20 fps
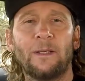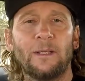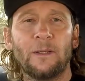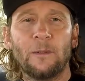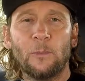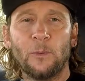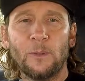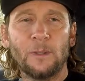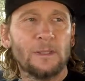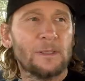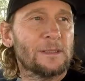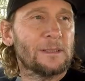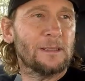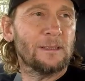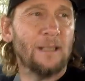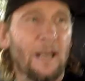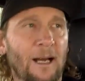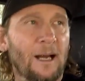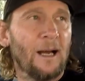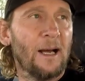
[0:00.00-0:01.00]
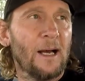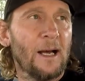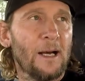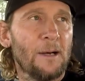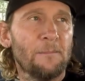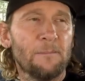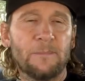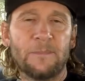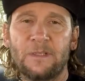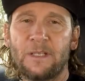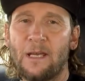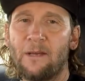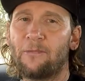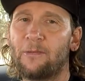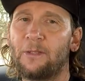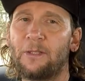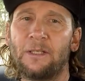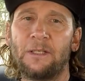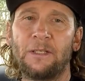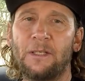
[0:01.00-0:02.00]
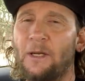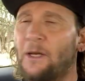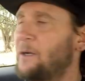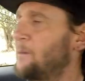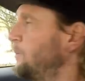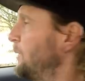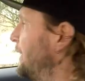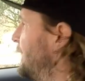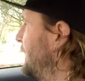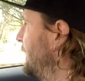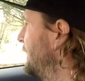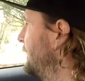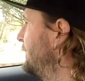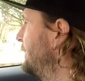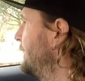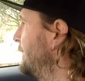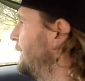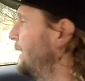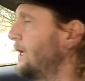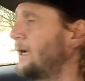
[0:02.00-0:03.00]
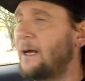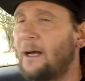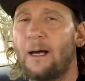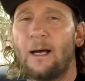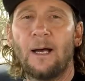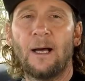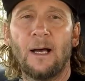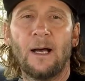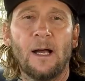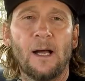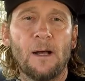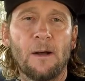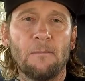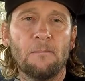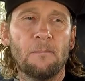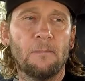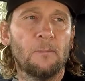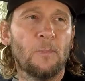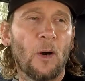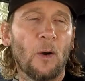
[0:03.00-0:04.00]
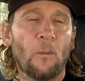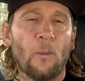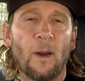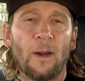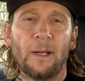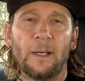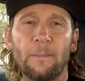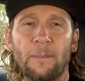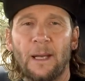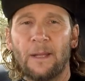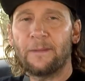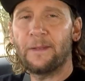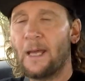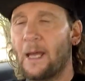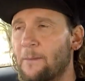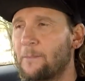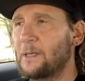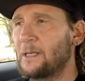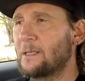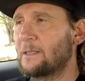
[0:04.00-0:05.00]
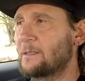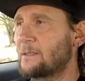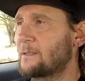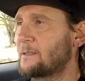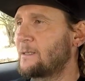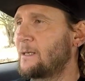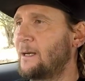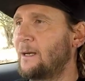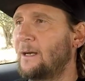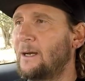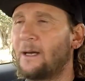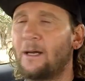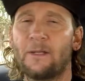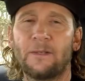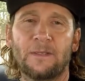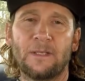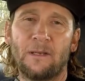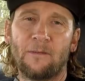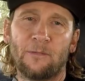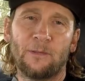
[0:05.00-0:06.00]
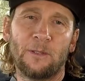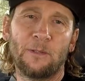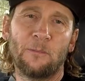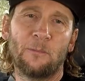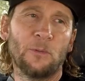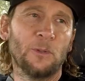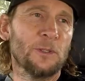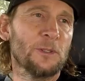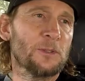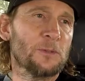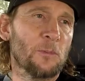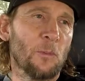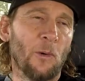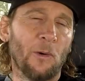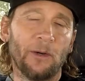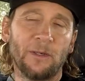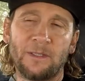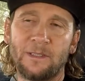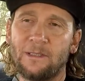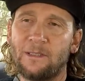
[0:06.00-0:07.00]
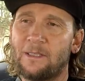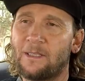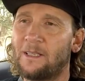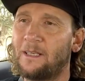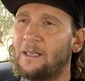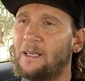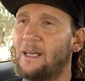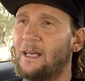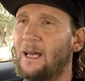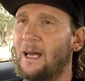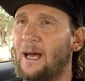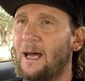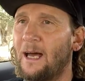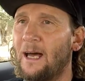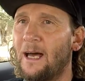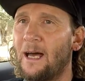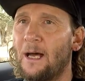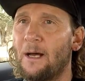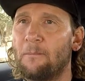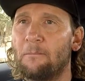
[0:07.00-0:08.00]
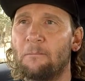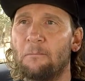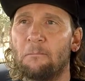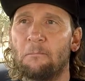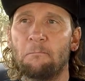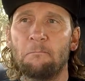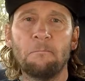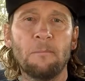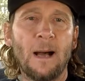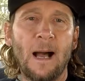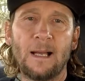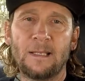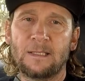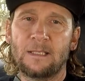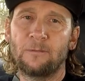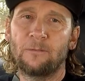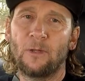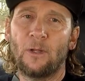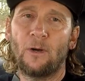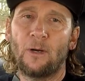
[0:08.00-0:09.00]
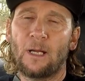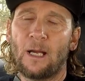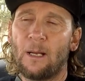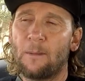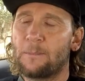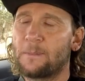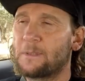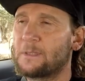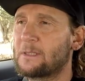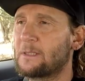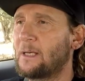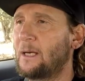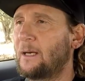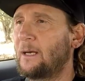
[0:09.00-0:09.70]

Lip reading: in the books. Definitely didn't go to plan. My worry about the ABS definitely was warranted. Massive lockups